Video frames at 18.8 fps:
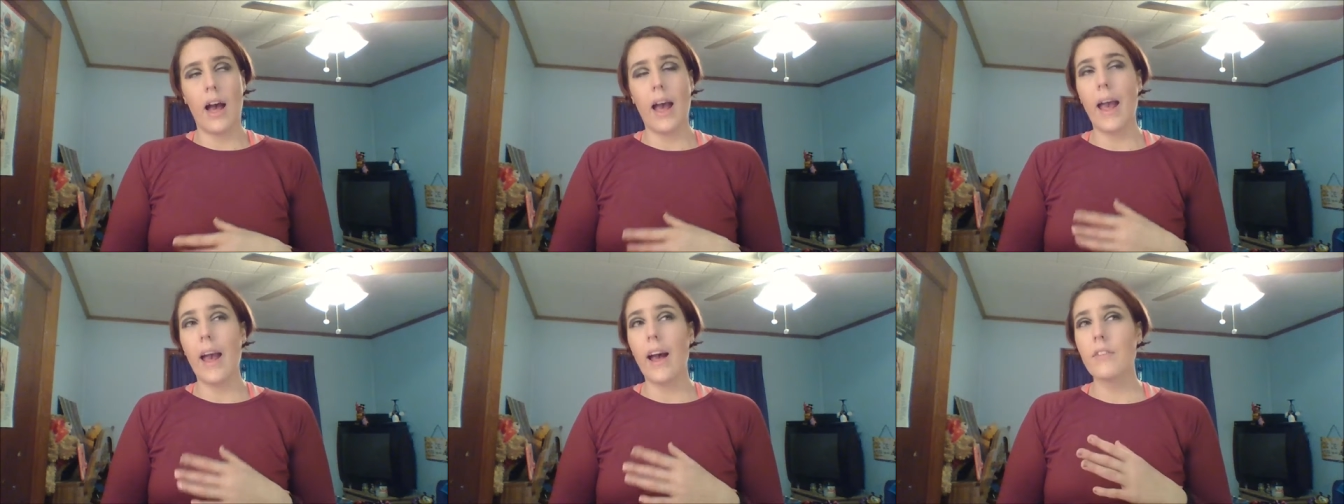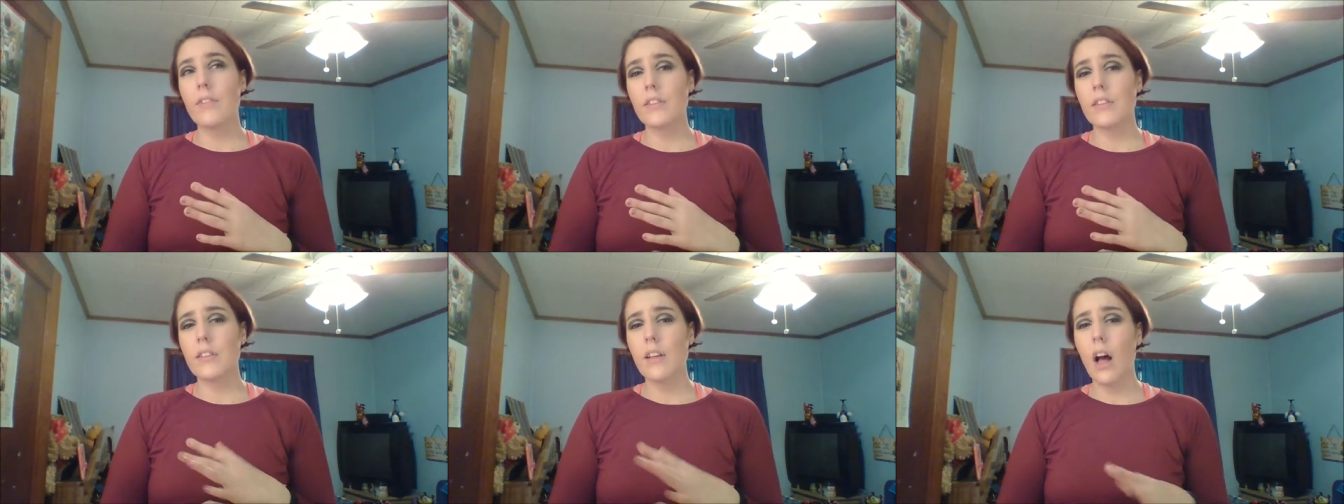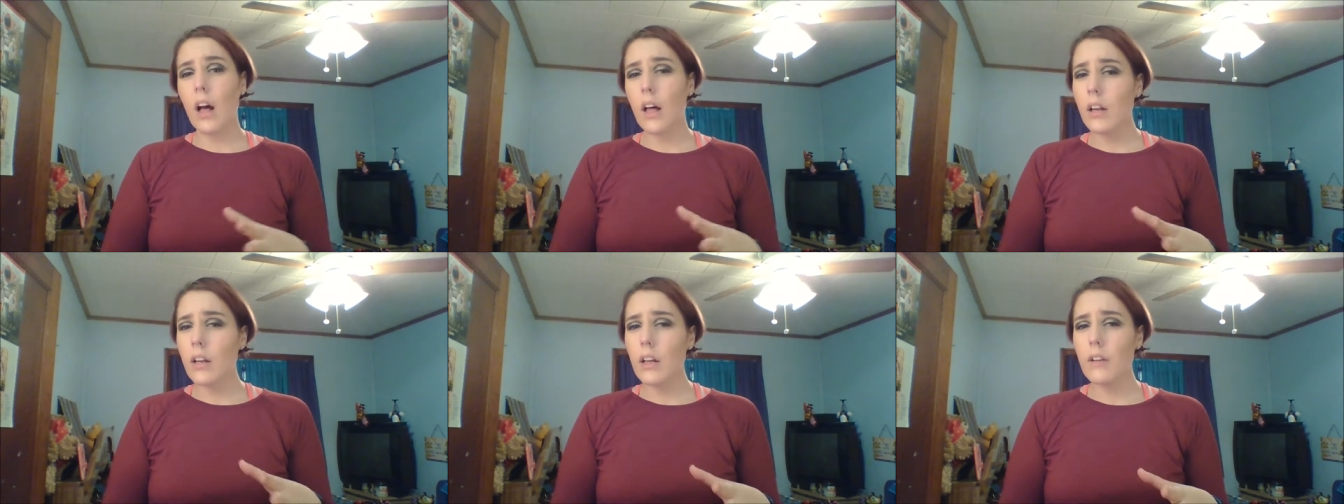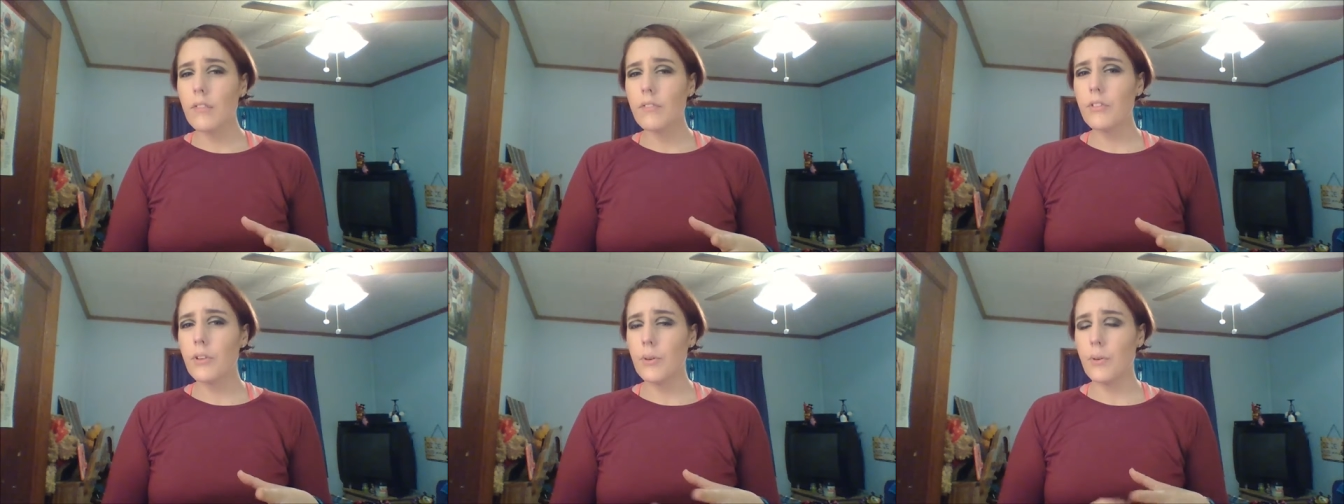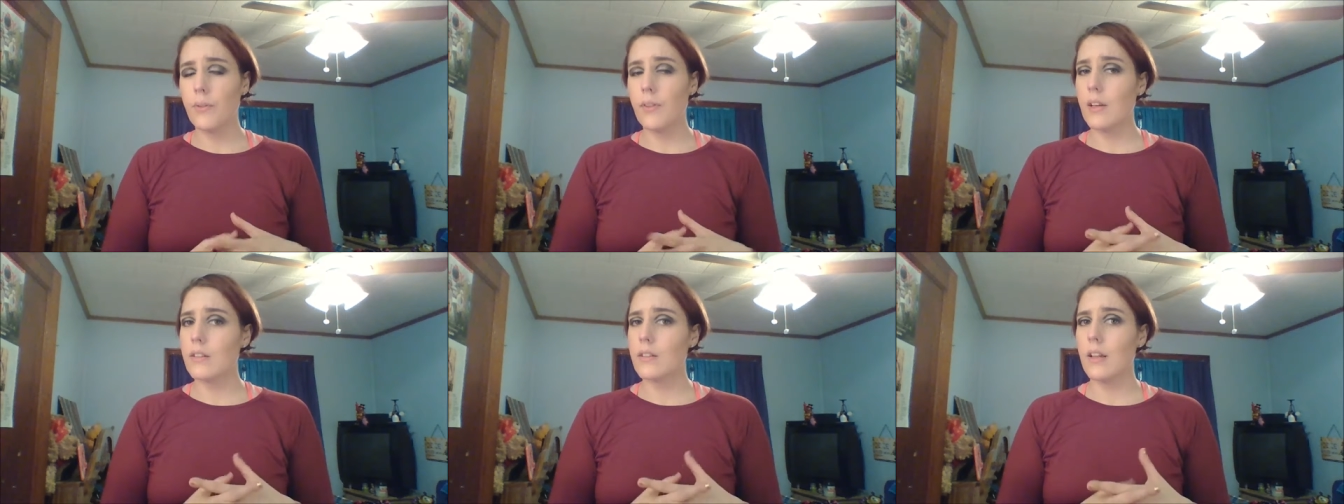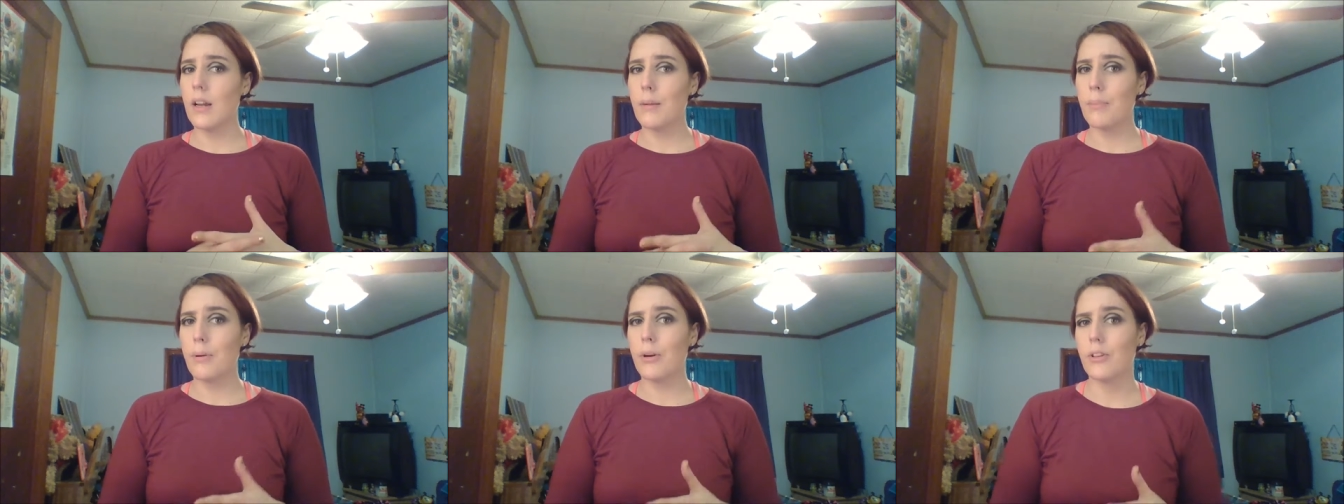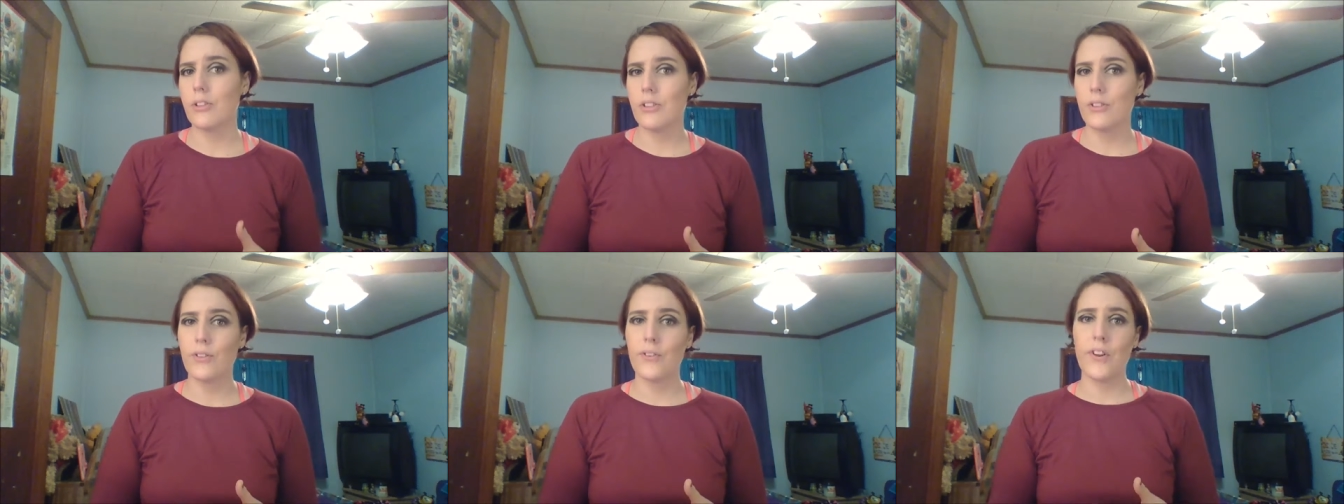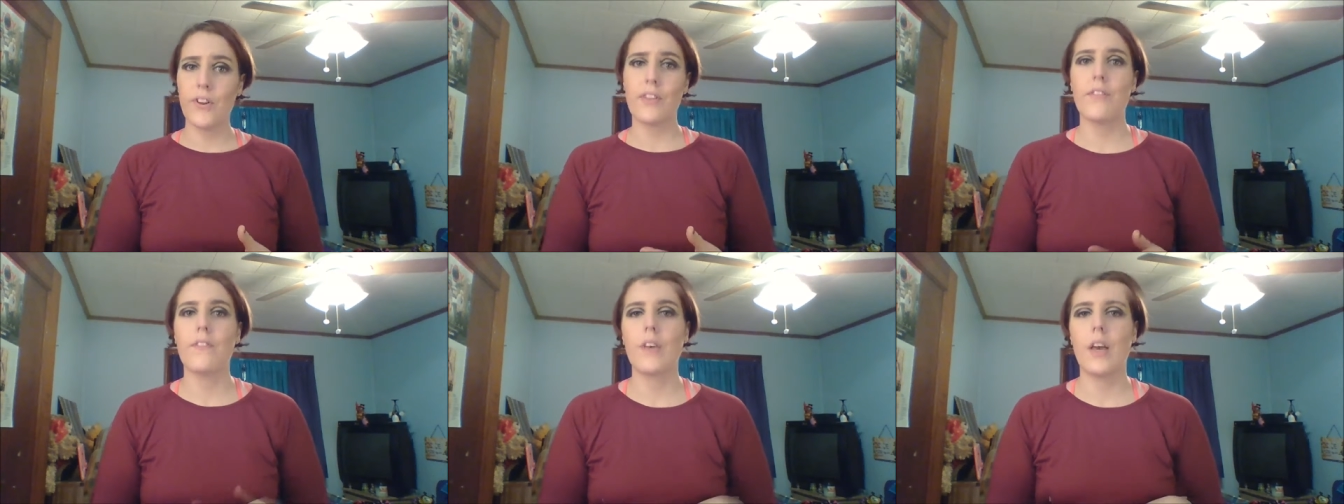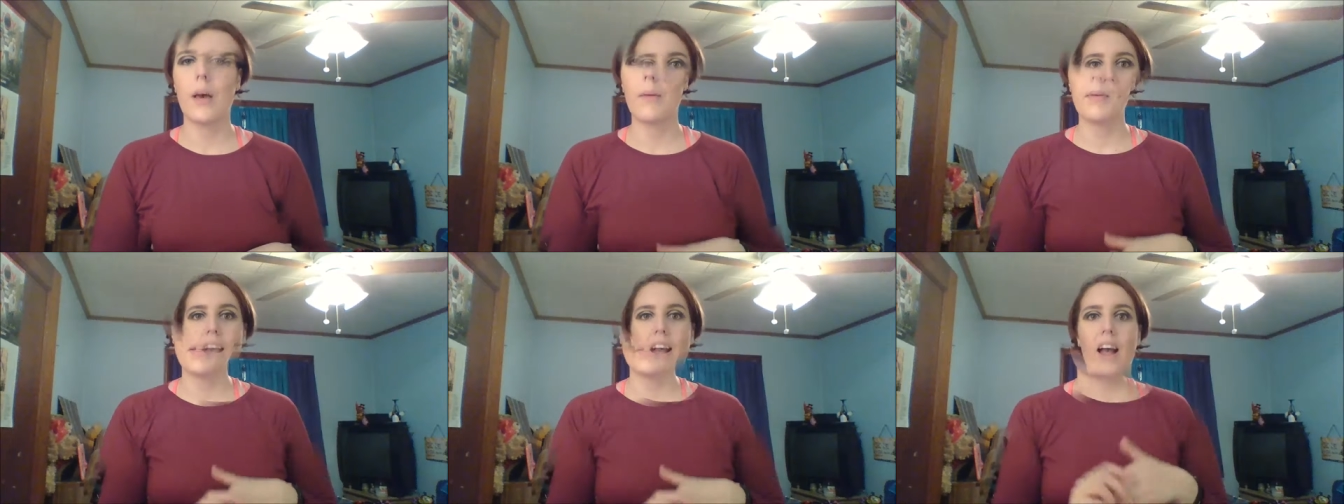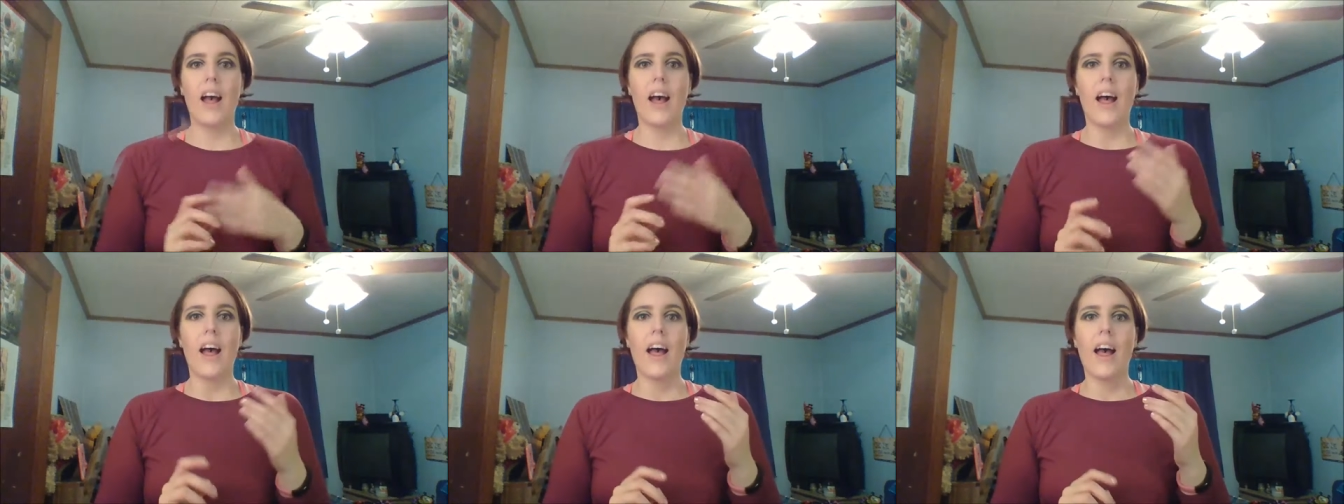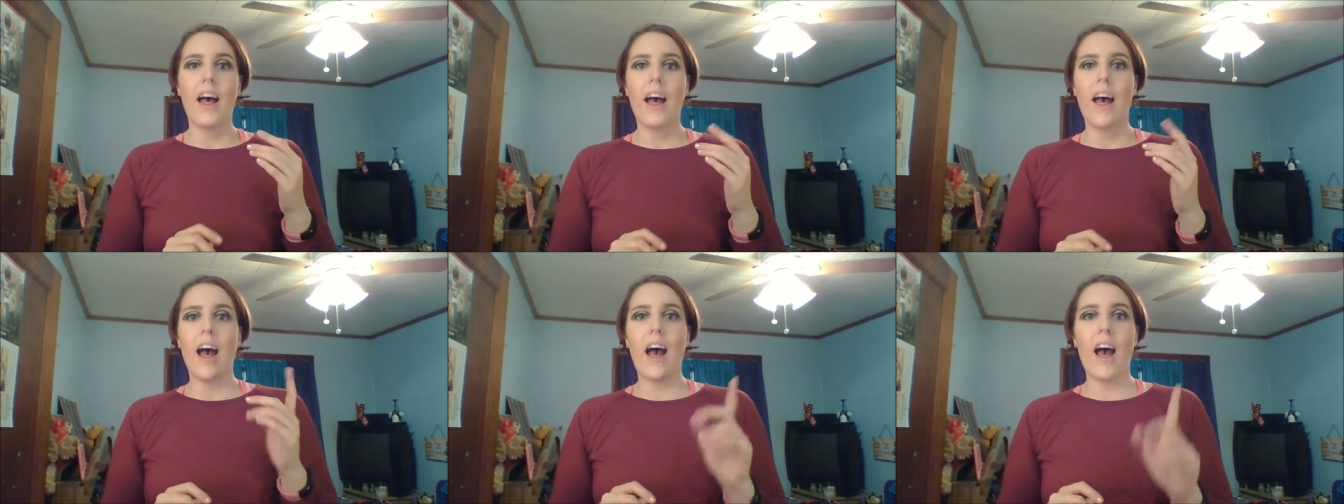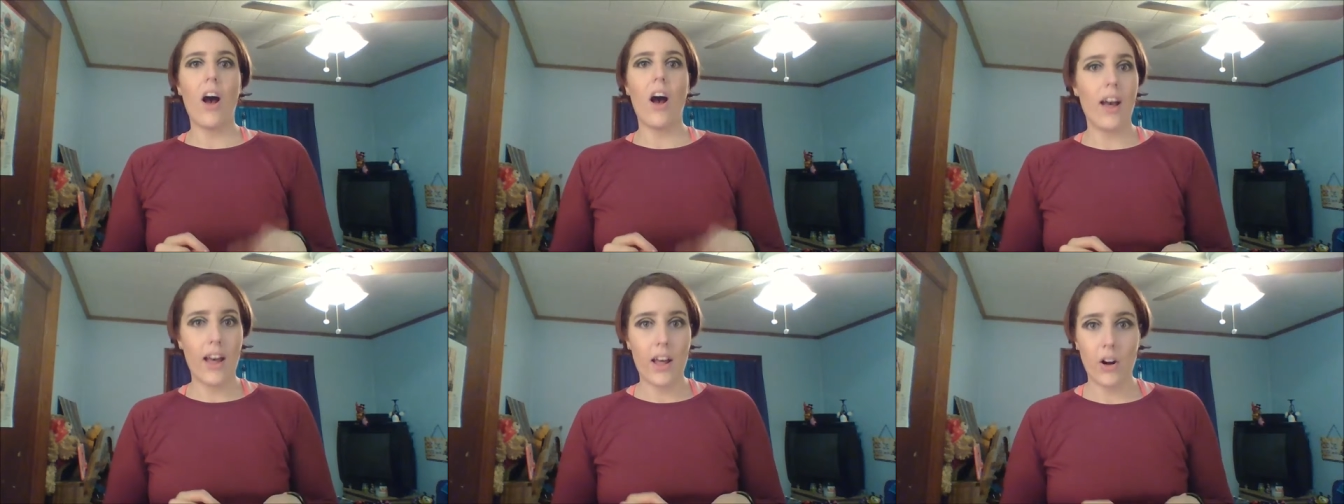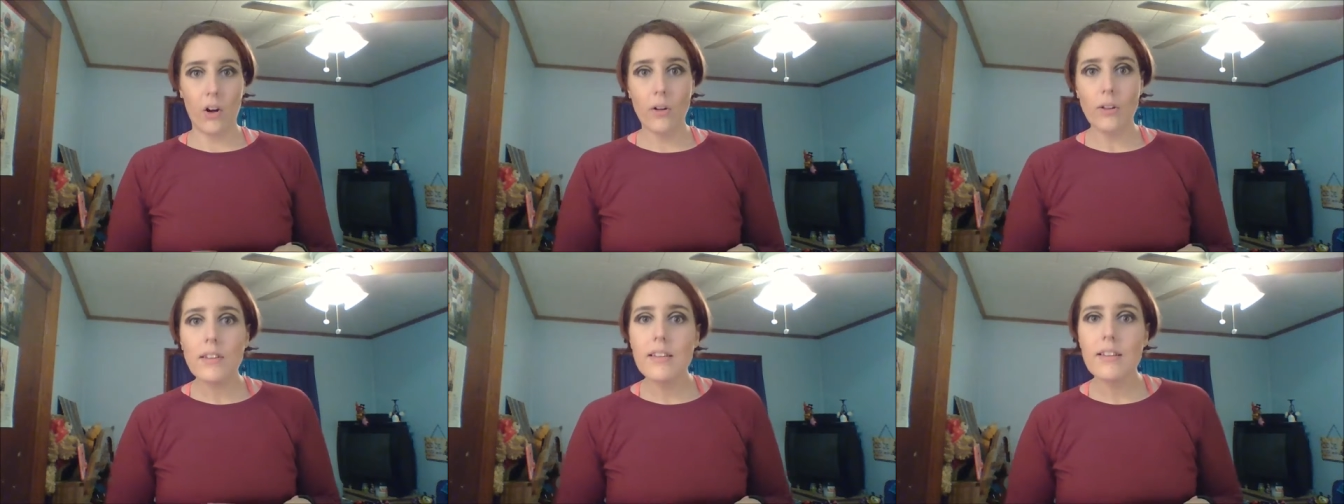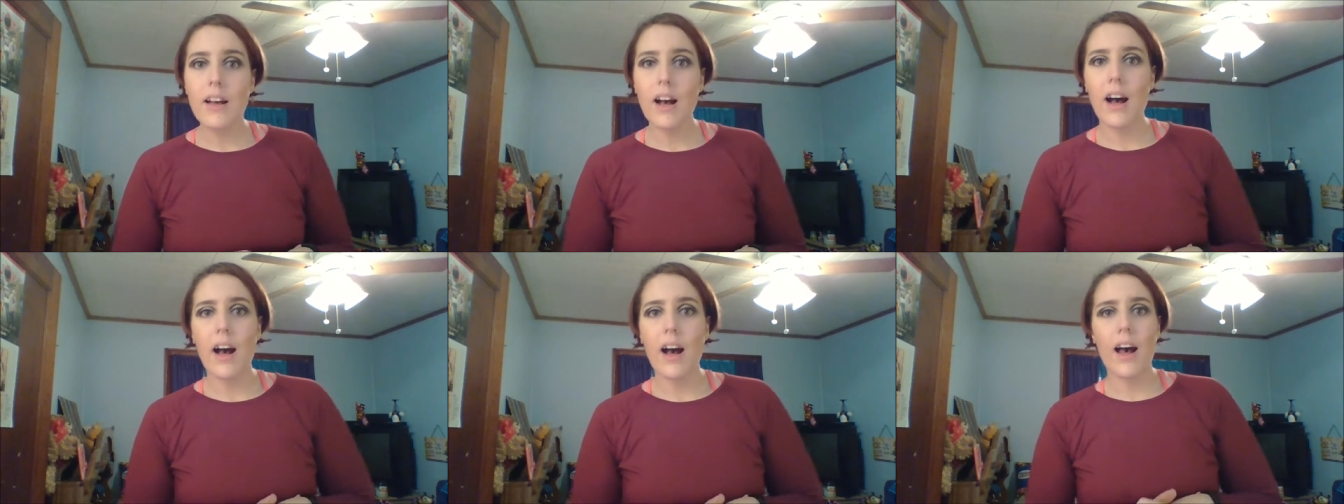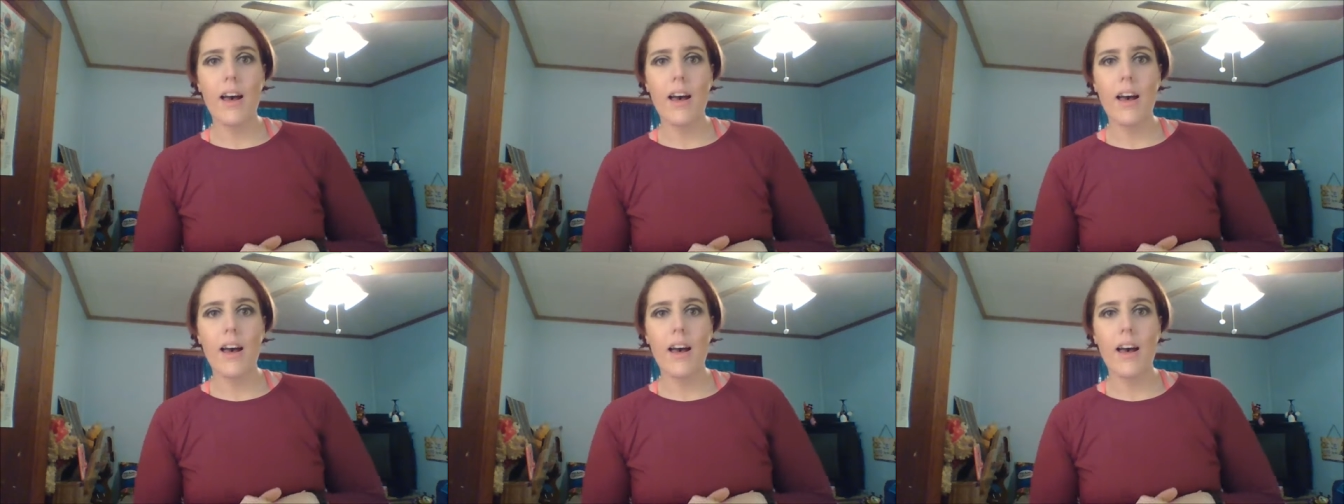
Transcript: I have a ton of new things that I purchased for the VIB sale like at Ulta.